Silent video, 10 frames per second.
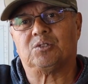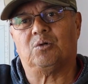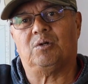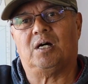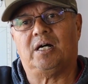is
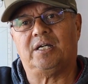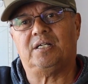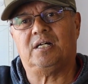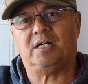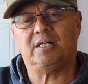going
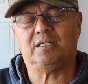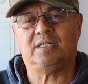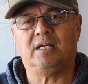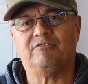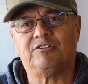higher and higher
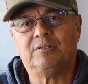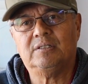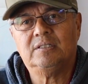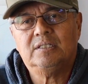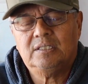than ever.
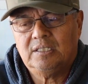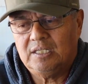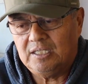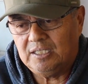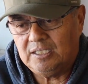
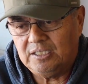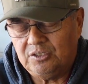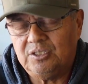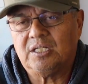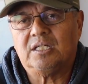
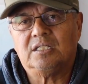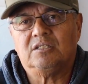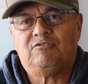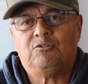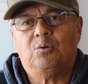You're not
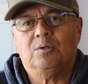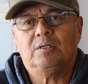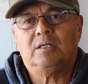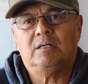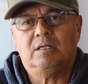getting the full